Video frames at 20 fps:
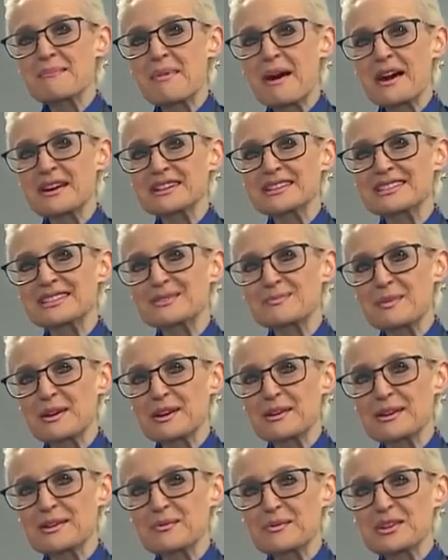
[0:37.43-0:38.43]
body,
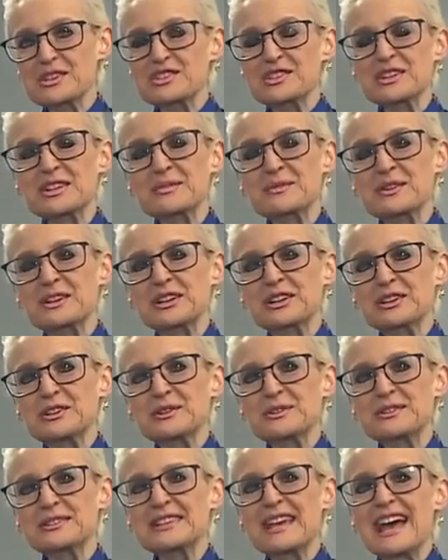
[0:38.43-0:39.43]
spirit, which
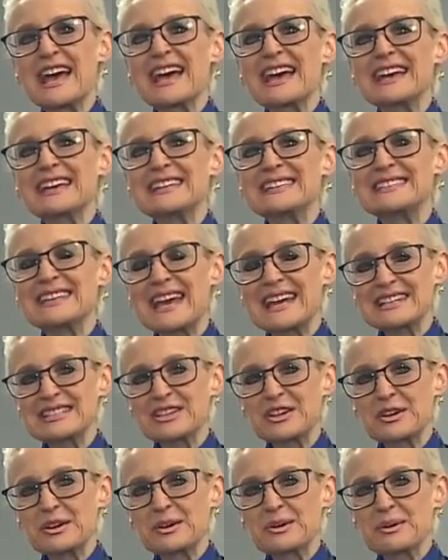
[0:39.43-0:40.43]
includes
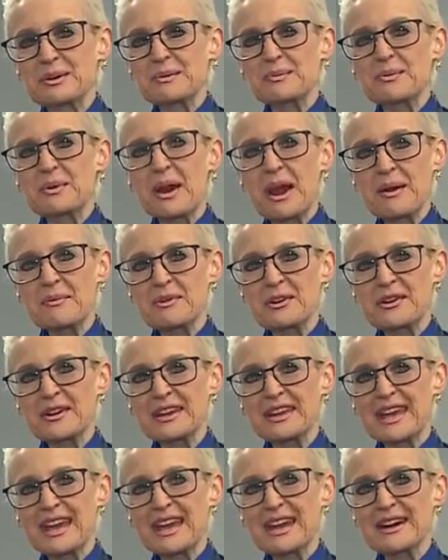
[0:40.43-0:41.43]
dental, primary
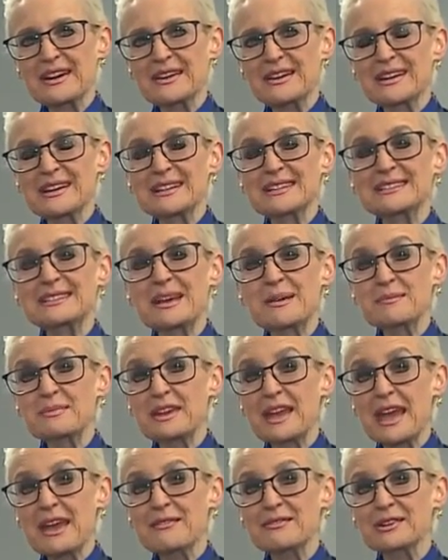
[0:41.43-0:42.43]
care, some
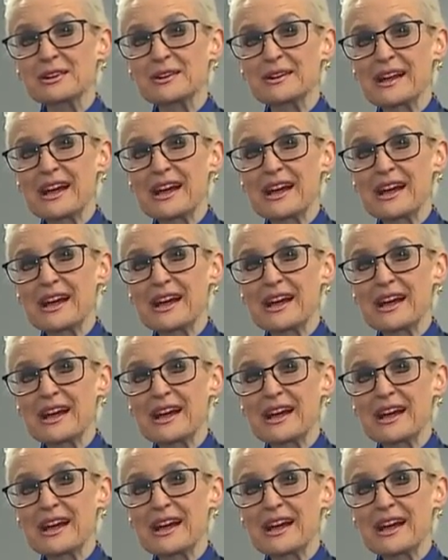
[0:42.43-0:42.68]
behavioral